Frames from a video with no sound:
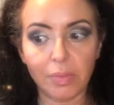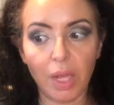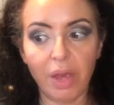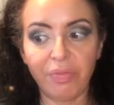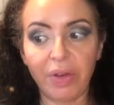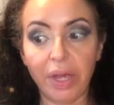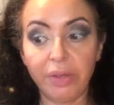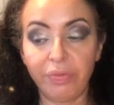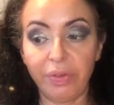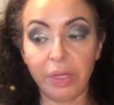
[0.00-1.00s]
if I
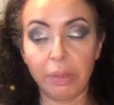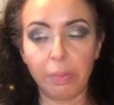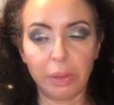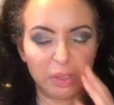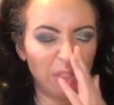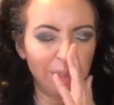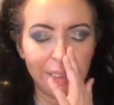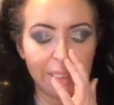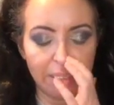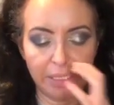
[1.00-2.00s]
think about, you know,
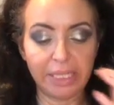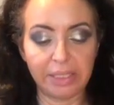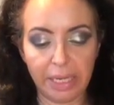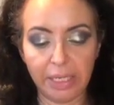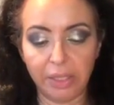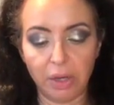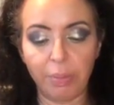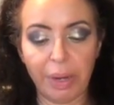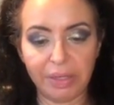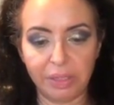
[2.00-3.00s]
let's say the
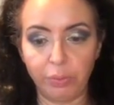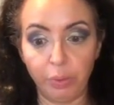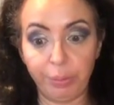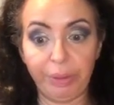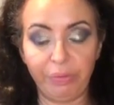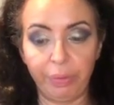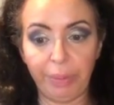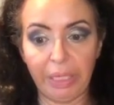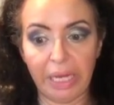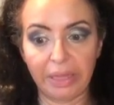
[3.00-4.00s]
comparison would be for
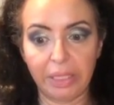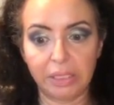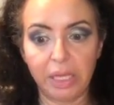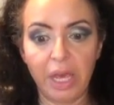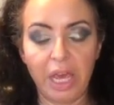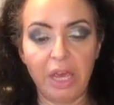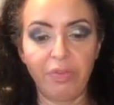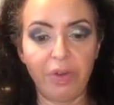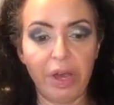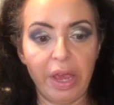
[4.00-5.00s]
me like this.
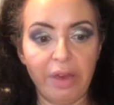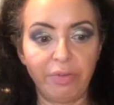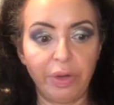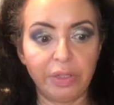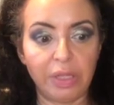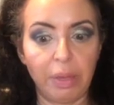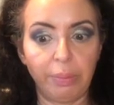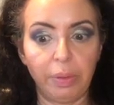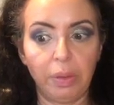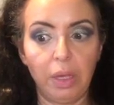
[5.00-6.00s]
If I have, for
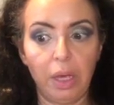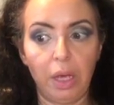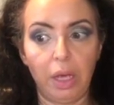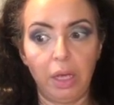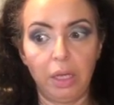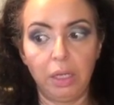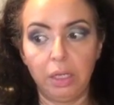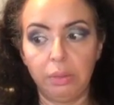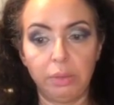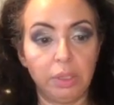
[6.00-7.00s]
example, a
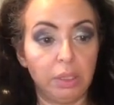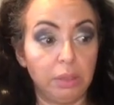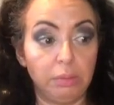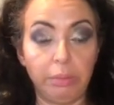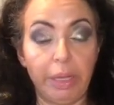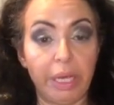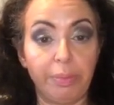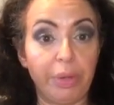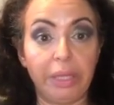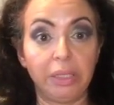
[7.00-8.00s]
makeup
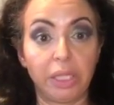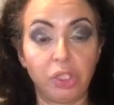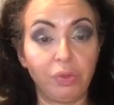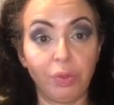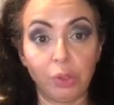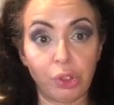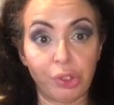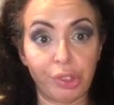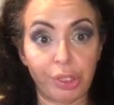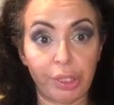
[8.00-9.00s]
brand like
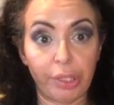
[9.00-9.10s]
Givenchy